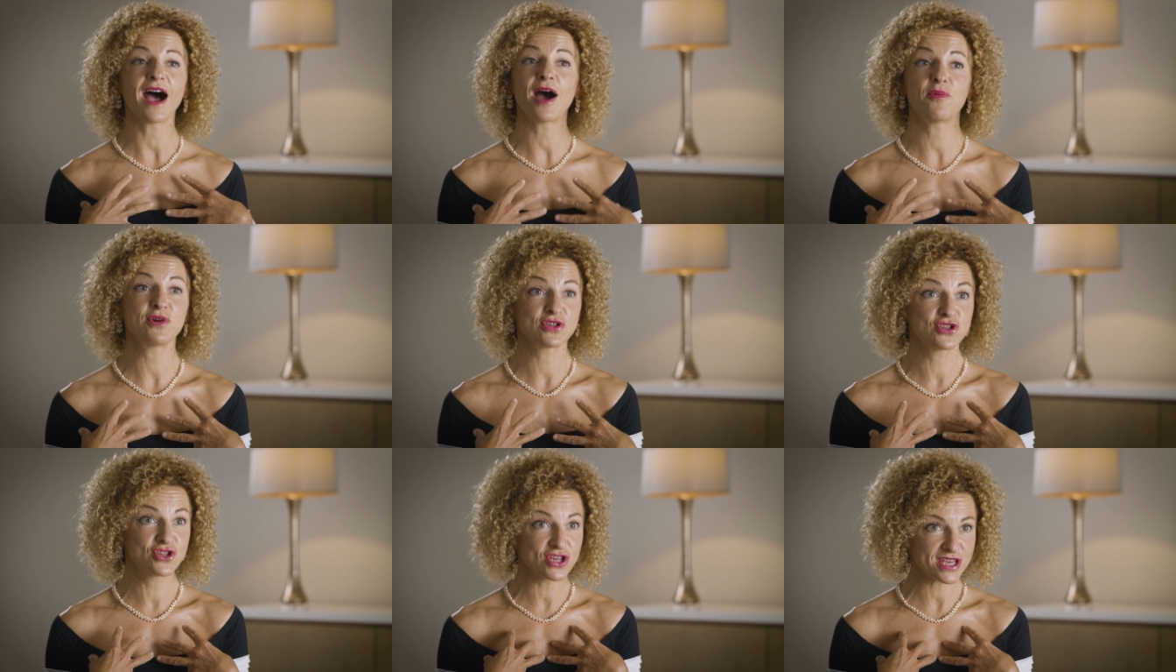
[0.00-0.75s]
our
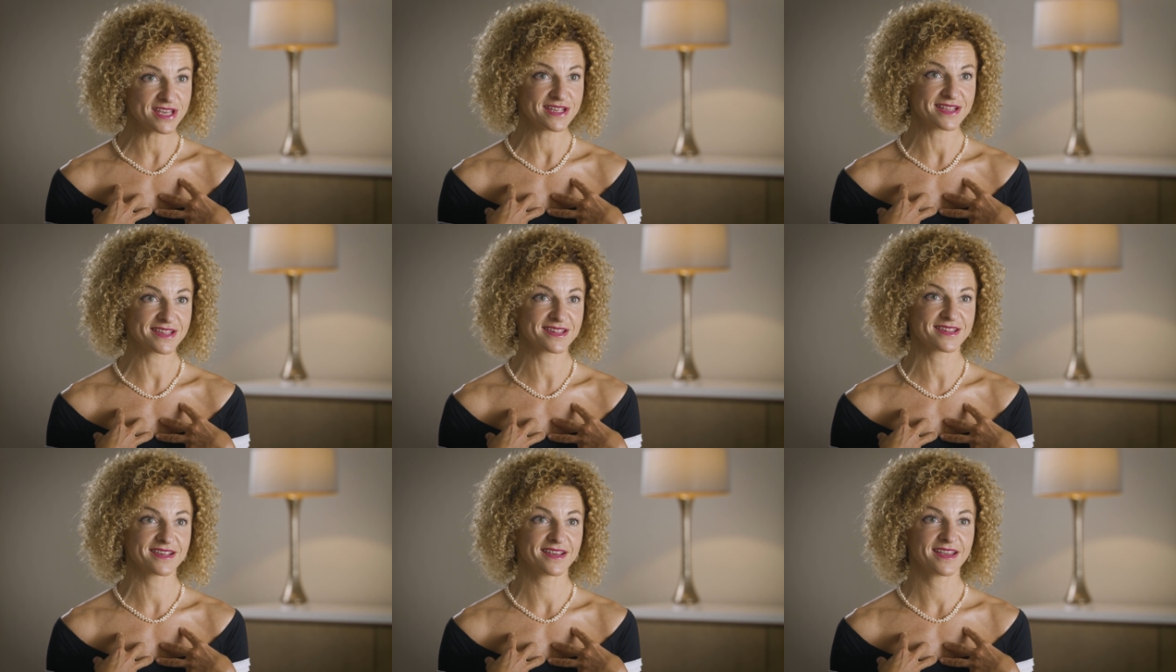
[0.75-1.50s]

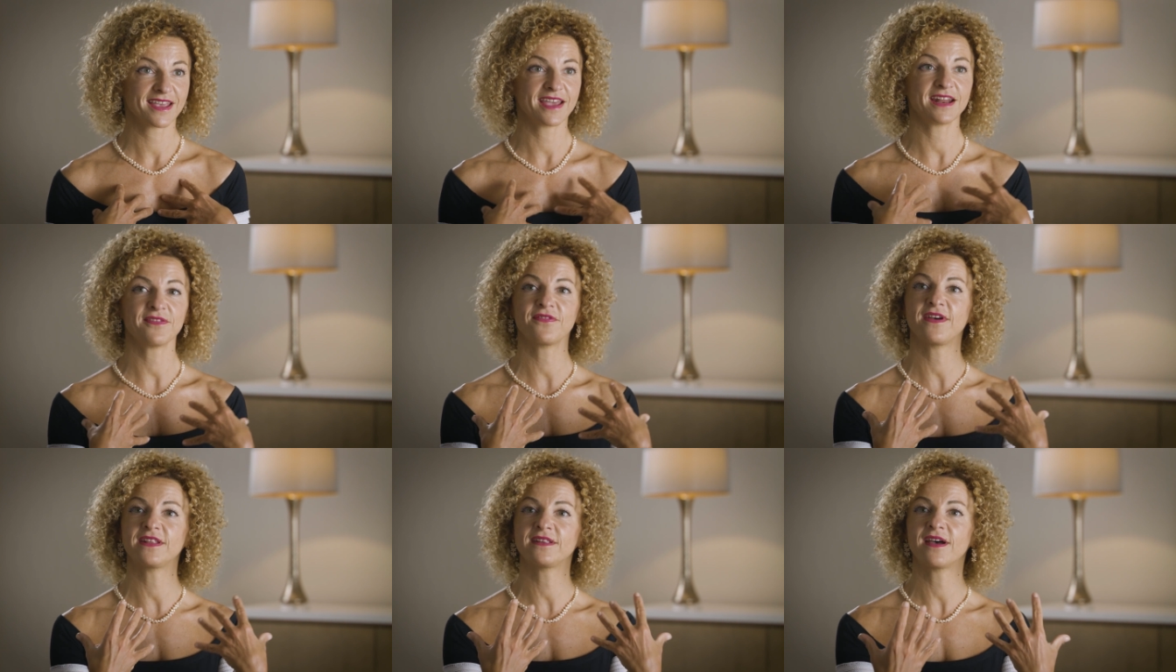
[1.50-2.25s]
genes can
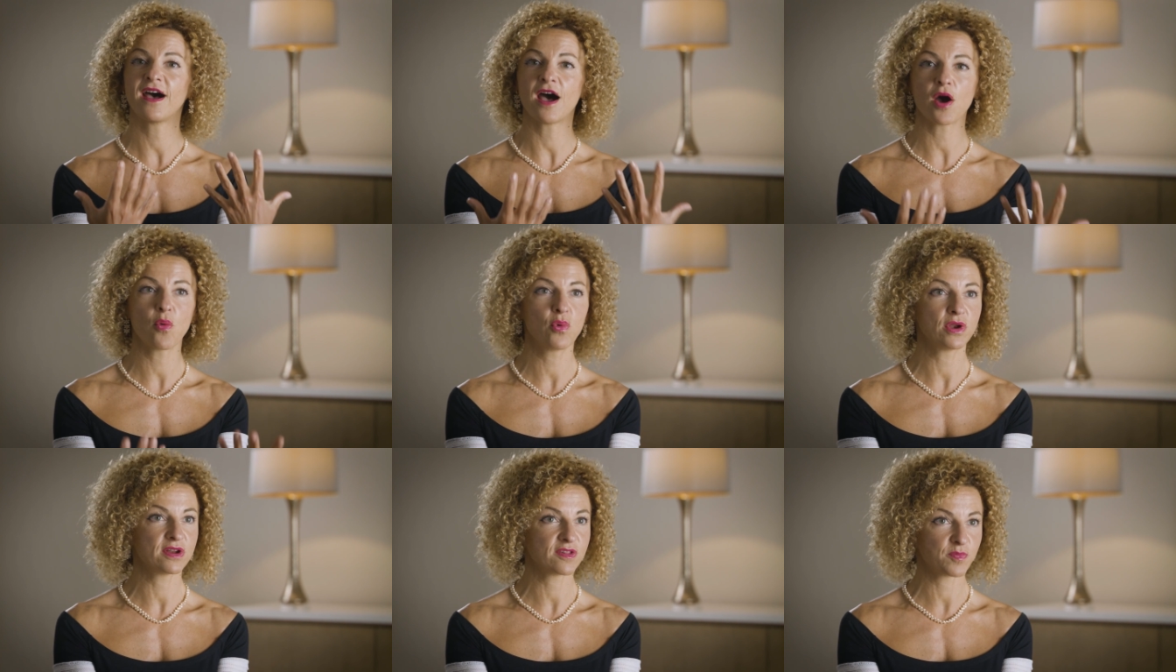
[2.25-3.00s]
affect how
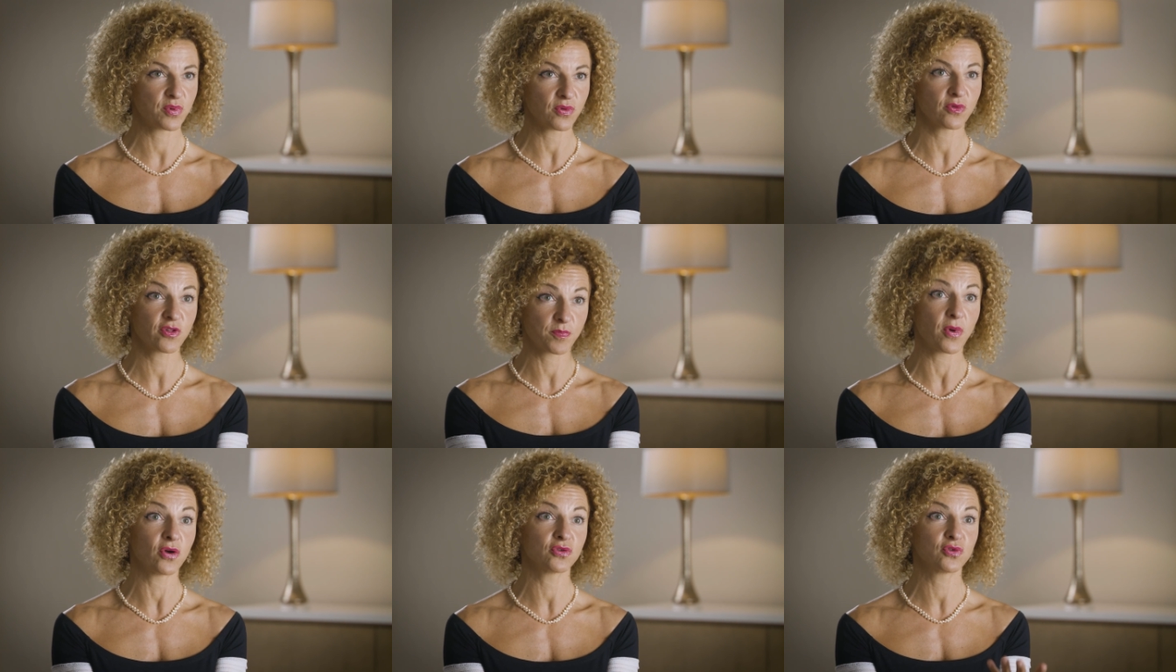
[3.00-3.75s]
we
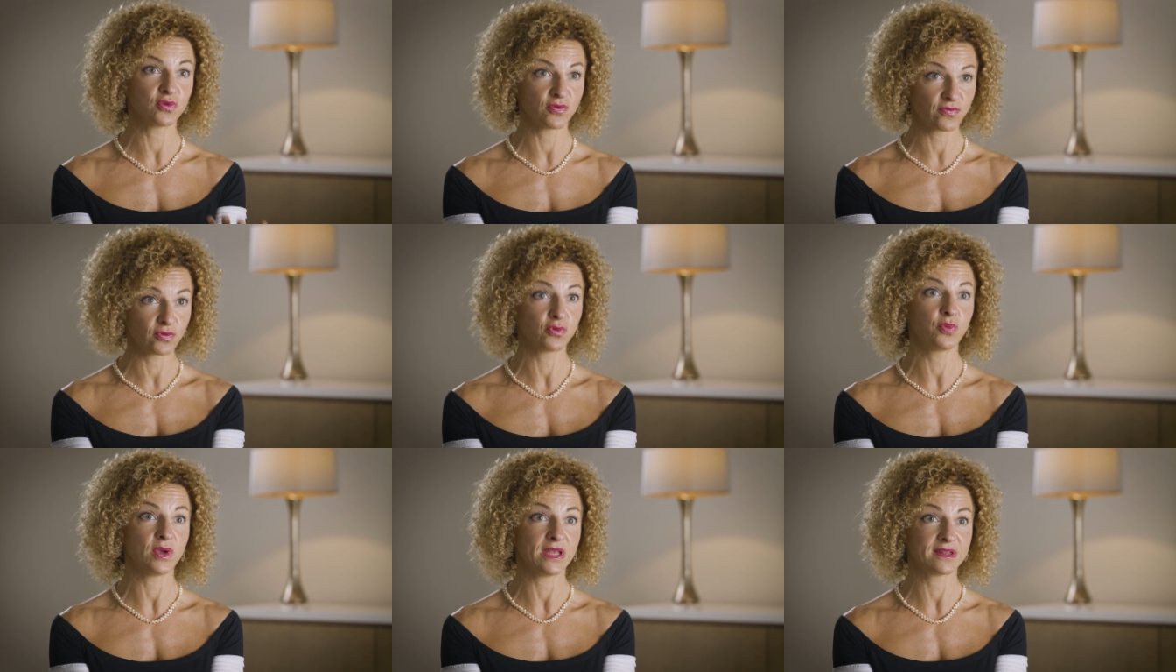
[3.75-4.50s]
respond to the
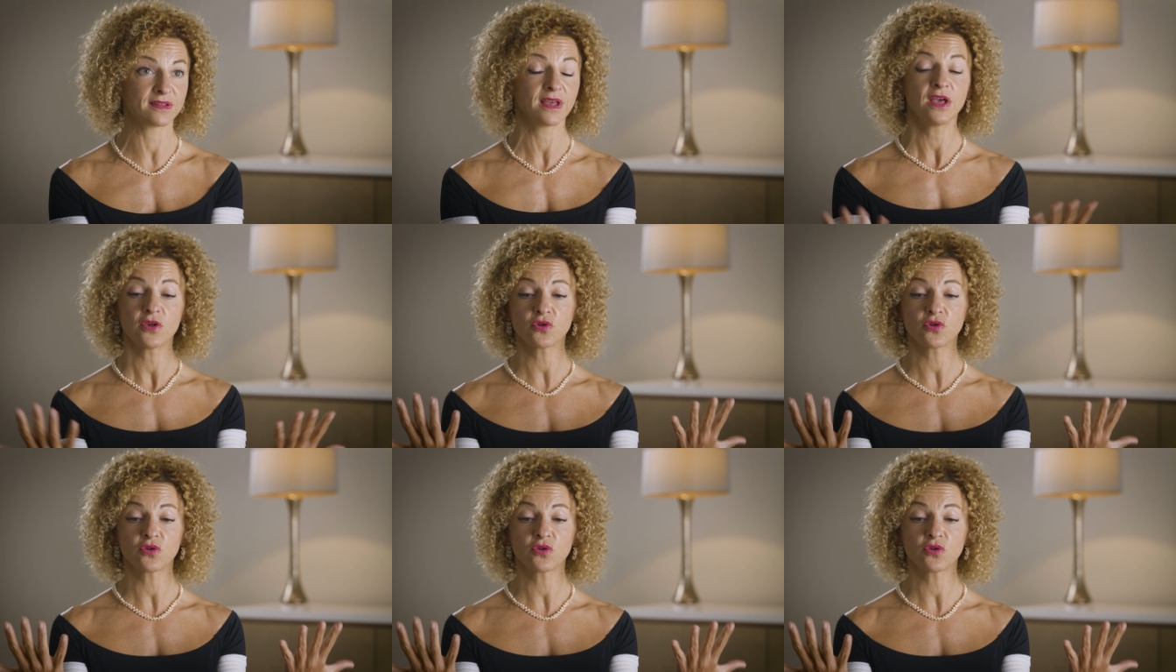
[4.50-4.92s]
food we eat.